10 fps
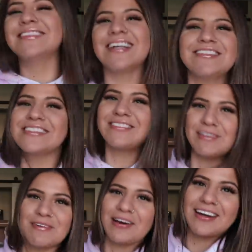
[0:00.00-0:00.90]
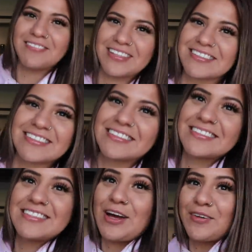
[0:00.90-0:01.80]
I just scream about it because it
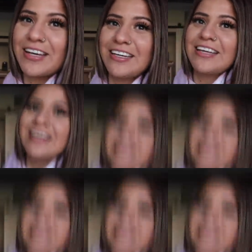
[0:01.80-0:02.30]
looks so good.